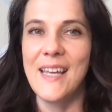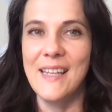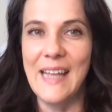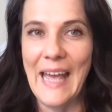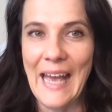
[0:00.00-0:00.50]

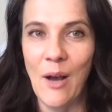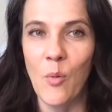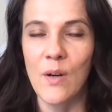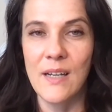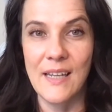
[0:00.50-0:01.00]
in
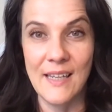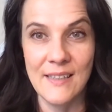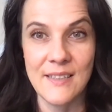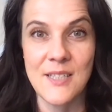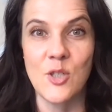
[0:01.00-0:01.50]
our
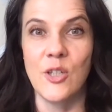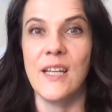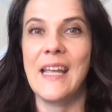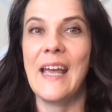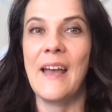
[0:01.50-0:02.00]

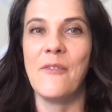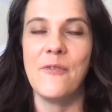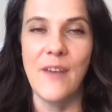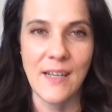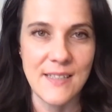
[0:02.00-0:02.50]
industry
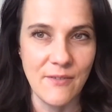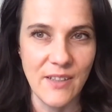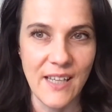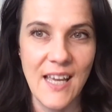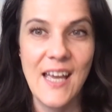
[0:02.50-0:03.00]

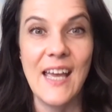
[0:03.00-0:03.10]
effectively.